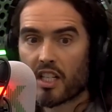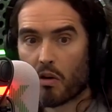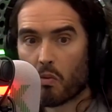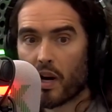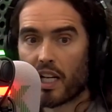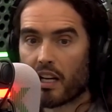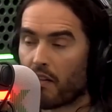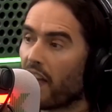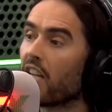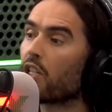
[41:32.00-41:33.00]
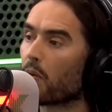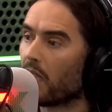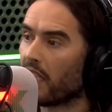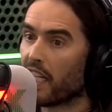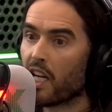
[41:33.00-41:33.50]
So when
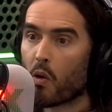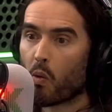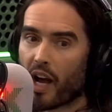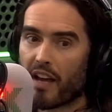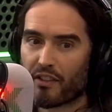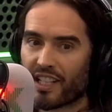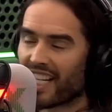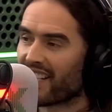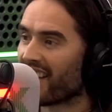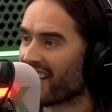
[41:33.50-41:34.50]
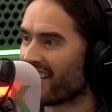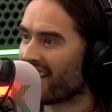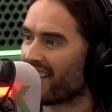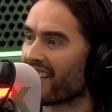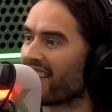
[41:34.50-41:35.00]
eventually whatever it is that
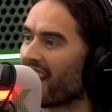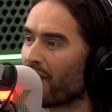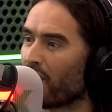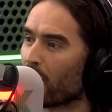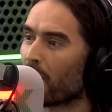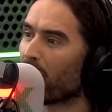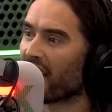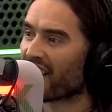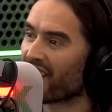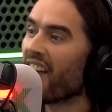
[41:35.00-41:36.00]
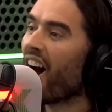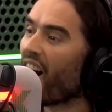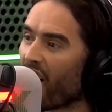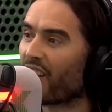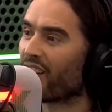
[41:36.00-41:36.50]
exists instead of human beings
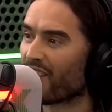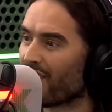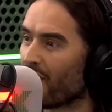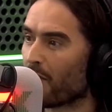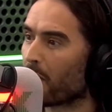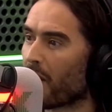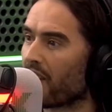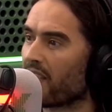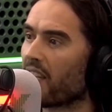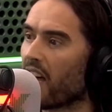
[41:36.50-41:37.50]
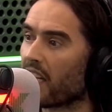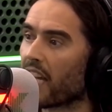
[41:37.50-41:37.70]
are consumed by the sun,